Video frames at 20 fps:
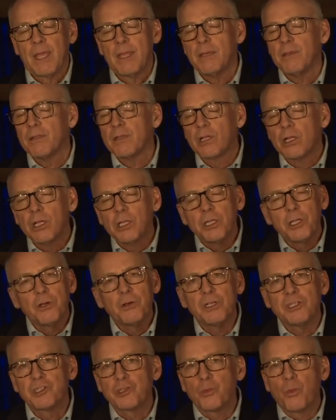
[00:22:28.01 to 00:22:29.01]
And the
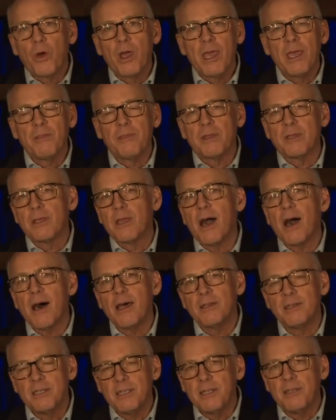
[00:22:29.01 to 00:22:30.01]
clearest way that
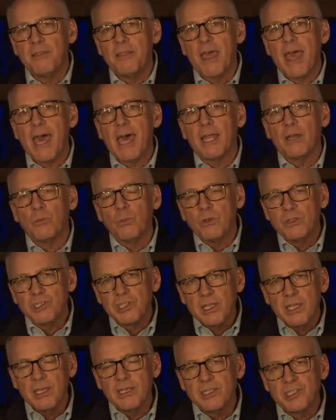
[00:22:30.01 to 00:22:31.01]
God did that
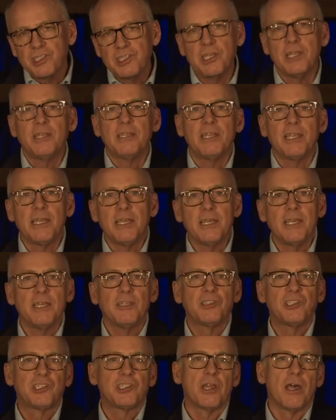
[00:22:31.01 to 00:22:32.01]
was in sending
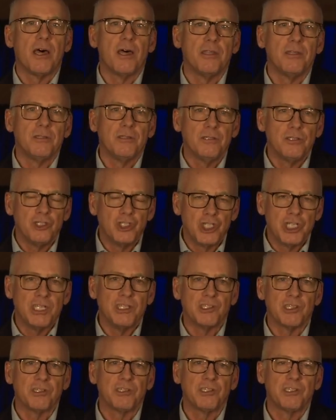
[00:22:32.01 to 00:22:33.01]
his son,
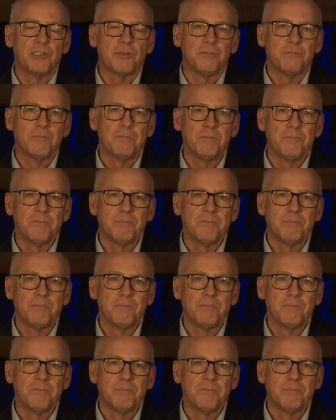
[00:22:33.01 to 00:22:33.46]
Jesus.